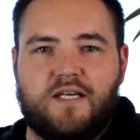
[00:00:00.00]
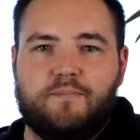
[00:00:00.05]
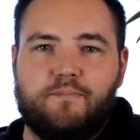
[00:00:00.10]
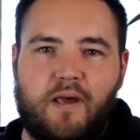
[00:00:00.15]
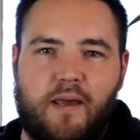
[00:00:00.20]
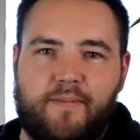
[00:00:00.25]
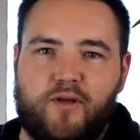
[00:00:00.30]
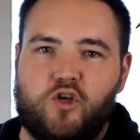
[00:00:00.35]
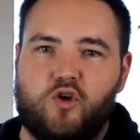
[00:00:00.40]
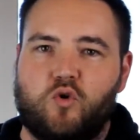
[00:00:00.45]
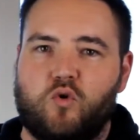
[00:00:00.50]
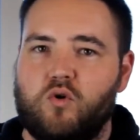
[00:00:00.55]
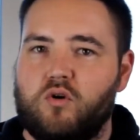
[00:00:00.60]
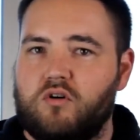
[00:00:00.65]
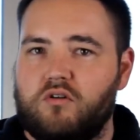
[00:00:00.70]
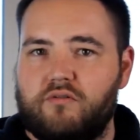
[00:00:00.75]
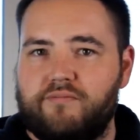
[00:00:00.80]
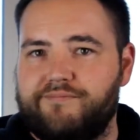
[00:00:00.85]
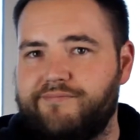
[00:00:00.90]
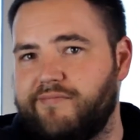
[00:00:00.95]
Maybe
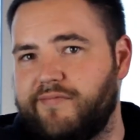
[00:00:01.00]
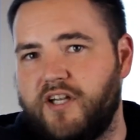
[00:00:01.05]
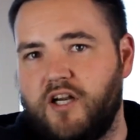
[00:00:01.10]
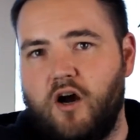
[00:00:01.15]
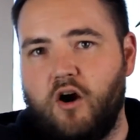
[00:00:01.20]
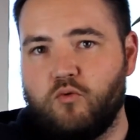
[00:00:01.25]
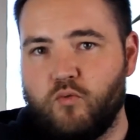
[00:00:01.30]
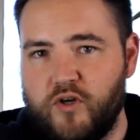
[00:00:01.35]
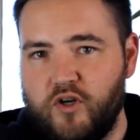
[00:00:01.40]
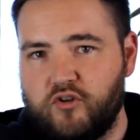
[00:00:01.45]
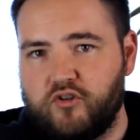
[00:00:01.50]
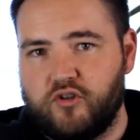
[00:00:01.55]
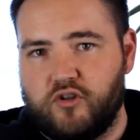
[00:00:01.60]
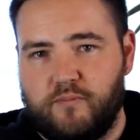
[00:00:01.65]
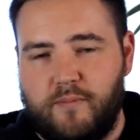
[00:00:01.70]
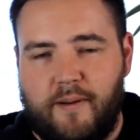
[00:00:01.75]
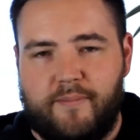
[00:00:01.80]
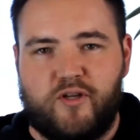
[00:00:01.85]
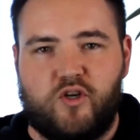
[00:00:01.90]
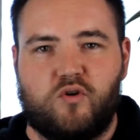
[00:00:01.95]
you're a realtor,
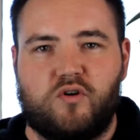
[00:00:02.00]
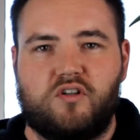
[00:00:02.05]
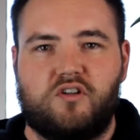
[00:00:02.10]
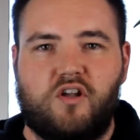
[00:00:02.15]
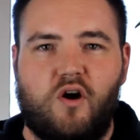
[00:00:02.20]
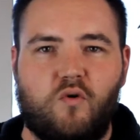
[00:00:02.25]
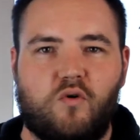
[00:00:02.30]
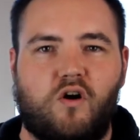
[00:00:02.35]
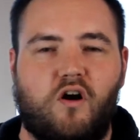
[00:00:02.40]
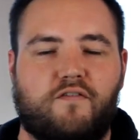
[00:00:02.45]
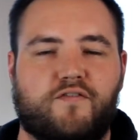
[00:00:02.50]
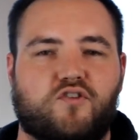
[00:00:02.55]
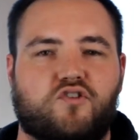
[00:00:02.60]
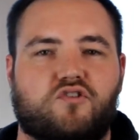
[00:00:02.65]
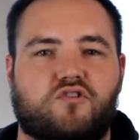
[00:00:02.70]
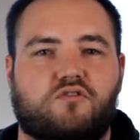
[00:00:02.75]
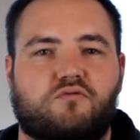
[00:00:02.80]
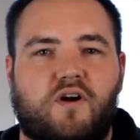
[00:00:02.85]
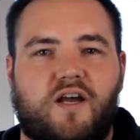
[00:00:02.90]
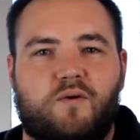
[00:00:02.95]
maybe you're a loan
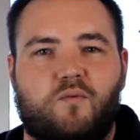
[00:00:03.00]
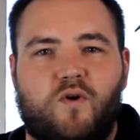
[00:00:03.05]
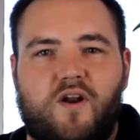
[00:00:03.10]
officer, right?